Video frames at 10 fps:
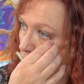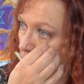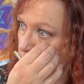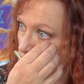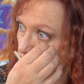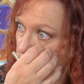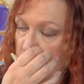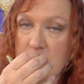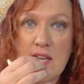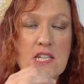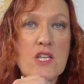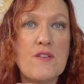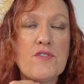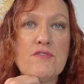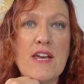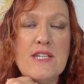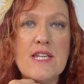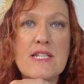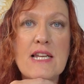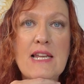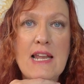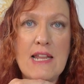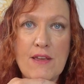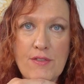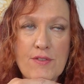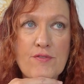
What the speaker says: he was also said to have created Lilith